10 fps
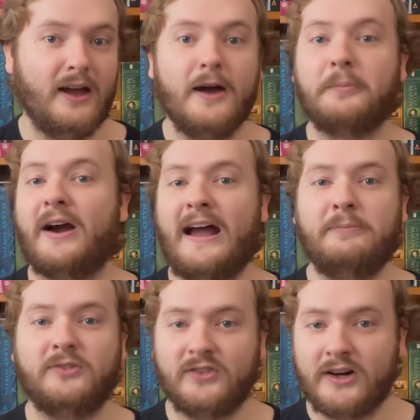
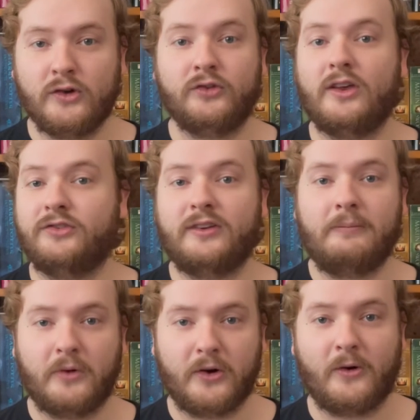Perhaps there's
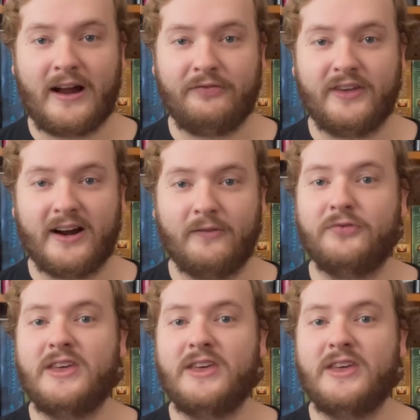some regret there,